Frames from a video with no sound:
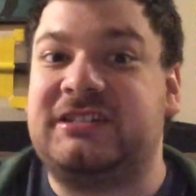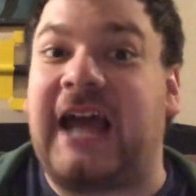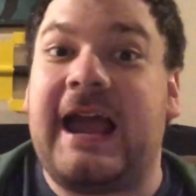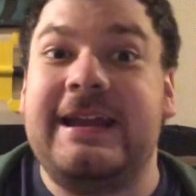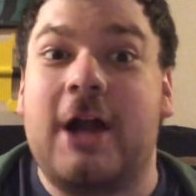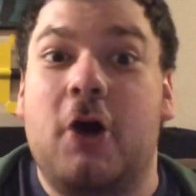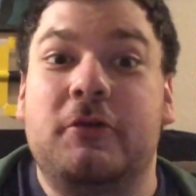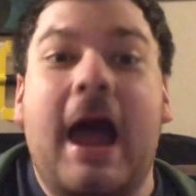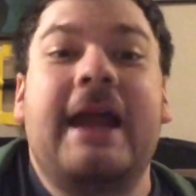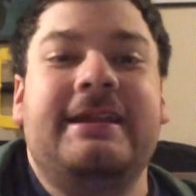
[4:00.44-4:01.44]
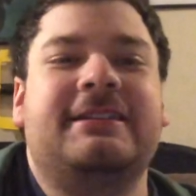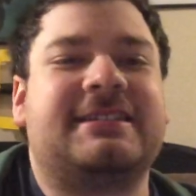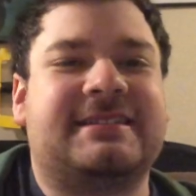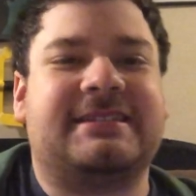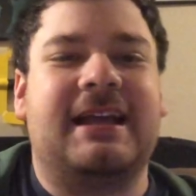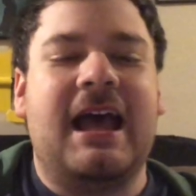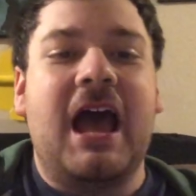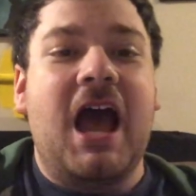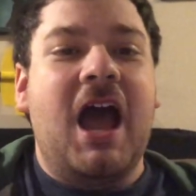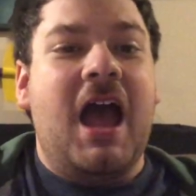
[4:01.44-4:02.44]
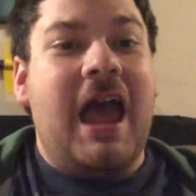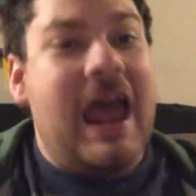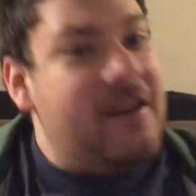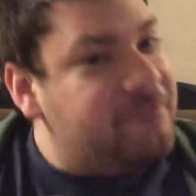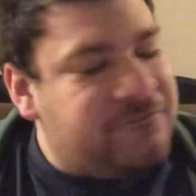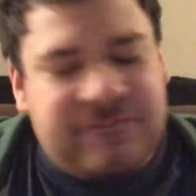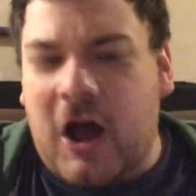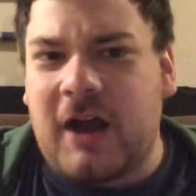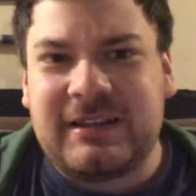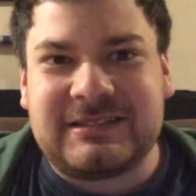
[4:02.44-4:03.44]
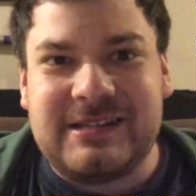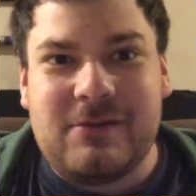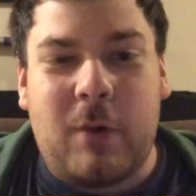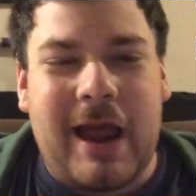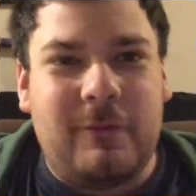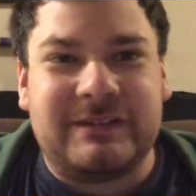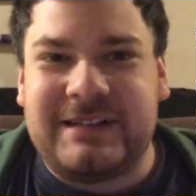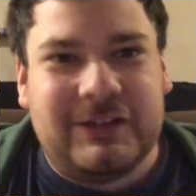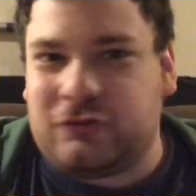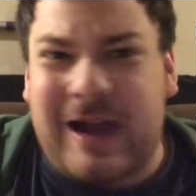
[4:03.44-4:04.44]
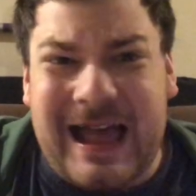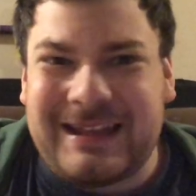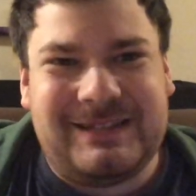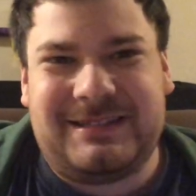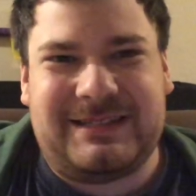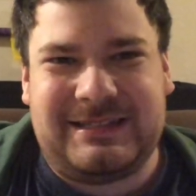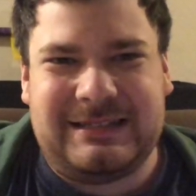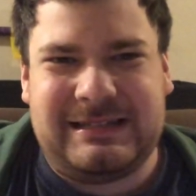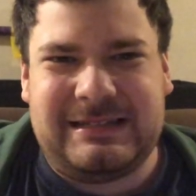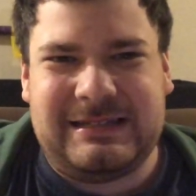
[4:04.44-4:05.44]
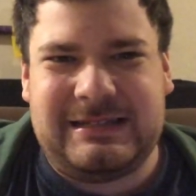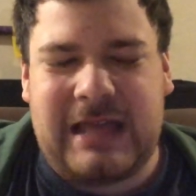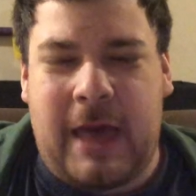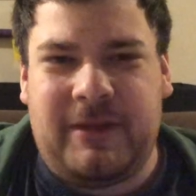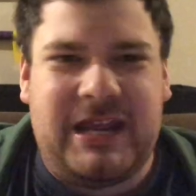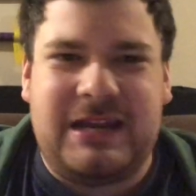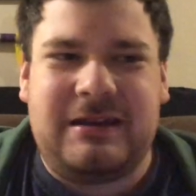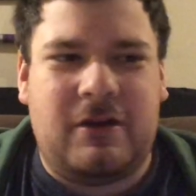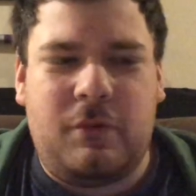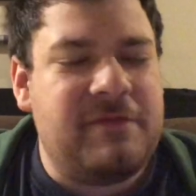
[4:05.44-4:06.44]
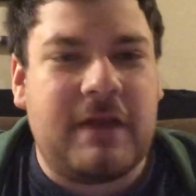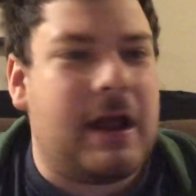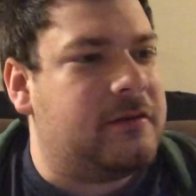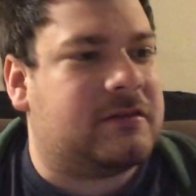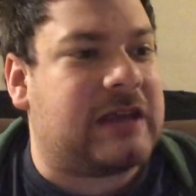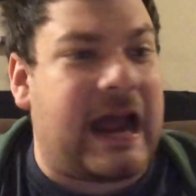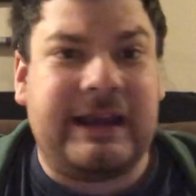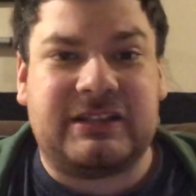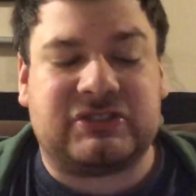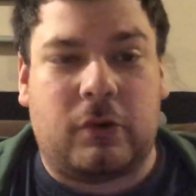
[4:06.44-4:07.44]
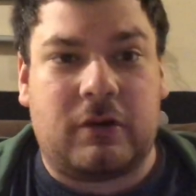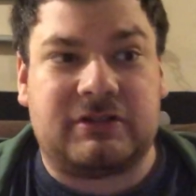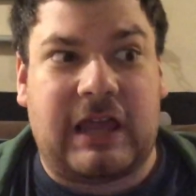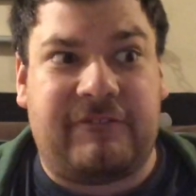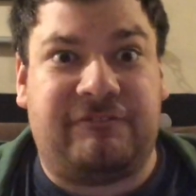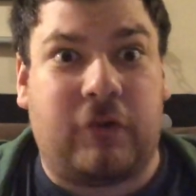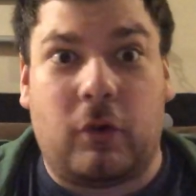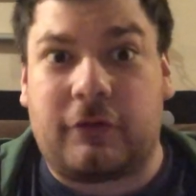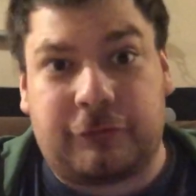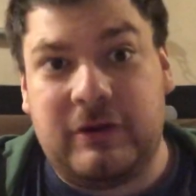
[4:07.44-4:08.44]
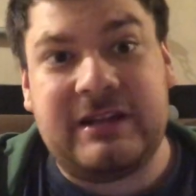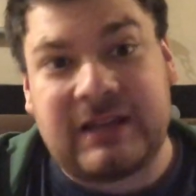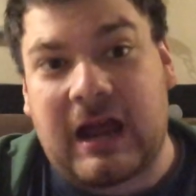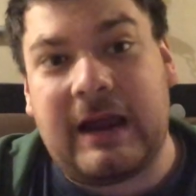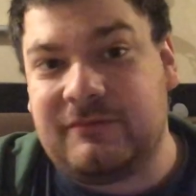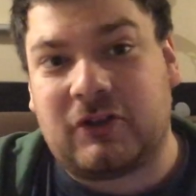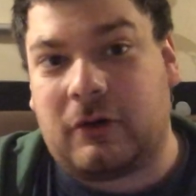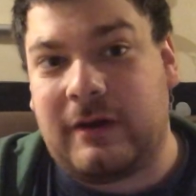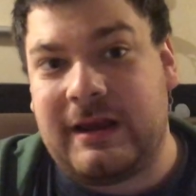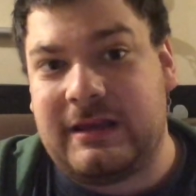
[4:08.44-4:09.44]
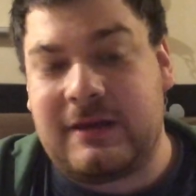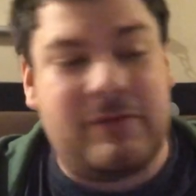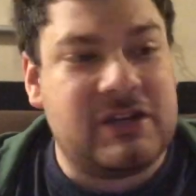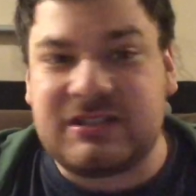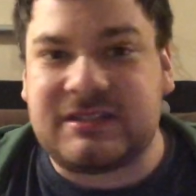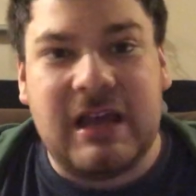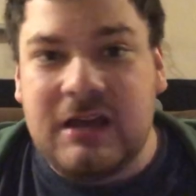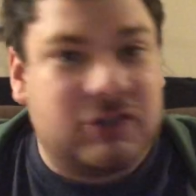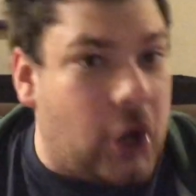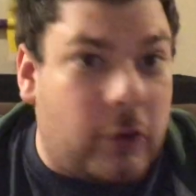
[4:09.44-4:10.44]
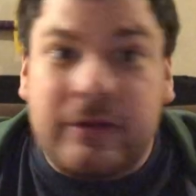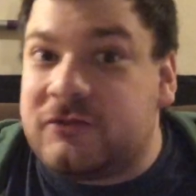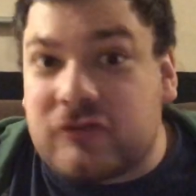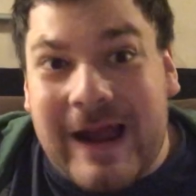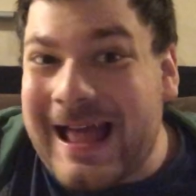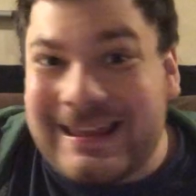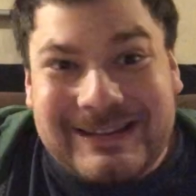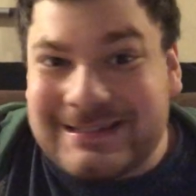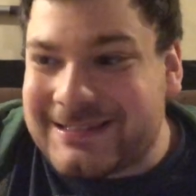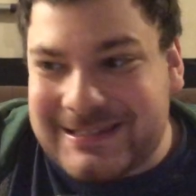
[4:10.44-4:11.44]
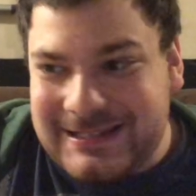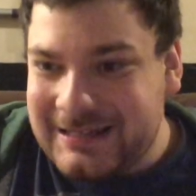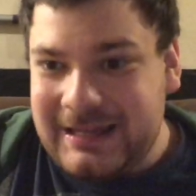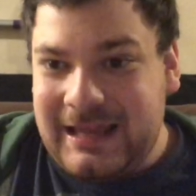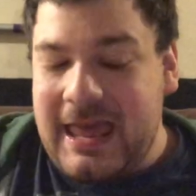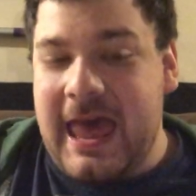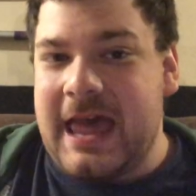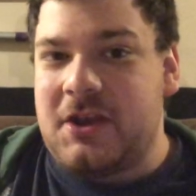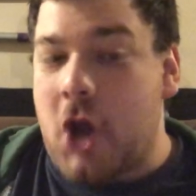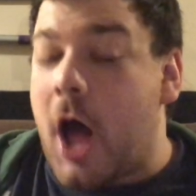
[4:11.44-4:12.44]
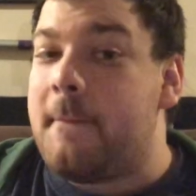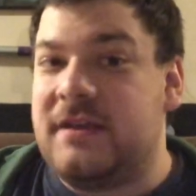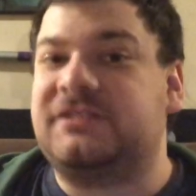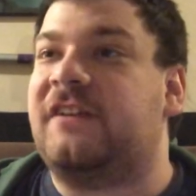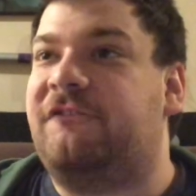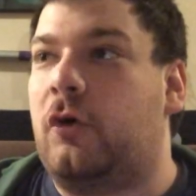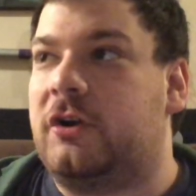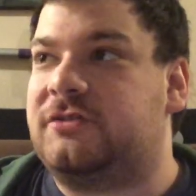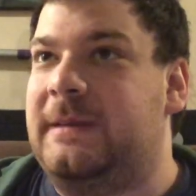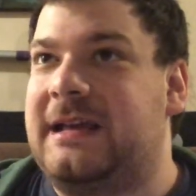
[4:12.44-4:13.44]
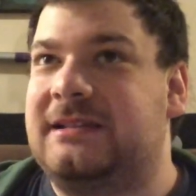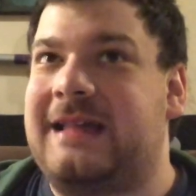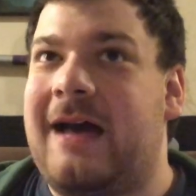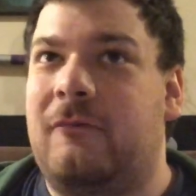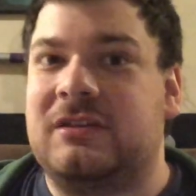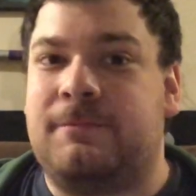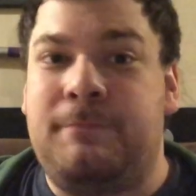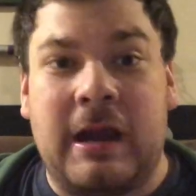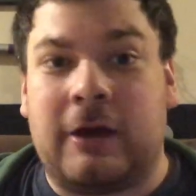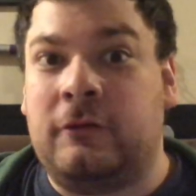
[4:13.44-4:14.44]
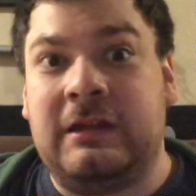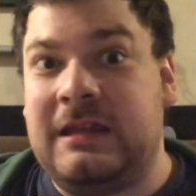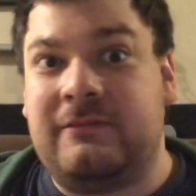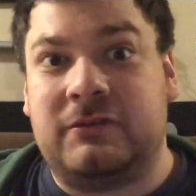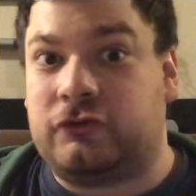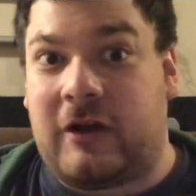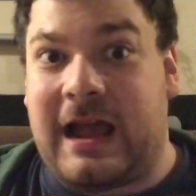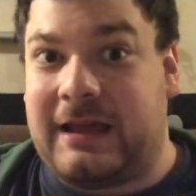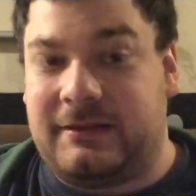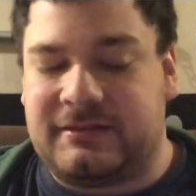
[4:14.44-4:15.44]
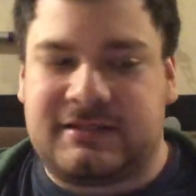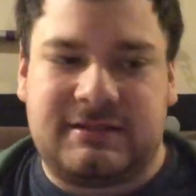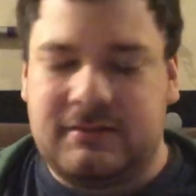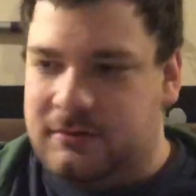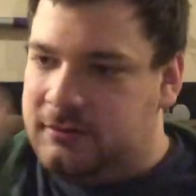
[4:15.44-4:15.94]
Dino Knights. And honestly, why wasn't it dragons? I mean, we've done dinosaurs like 3 times already. Can we just go to dragons and not Mystic Force? Because that was barely even dragons.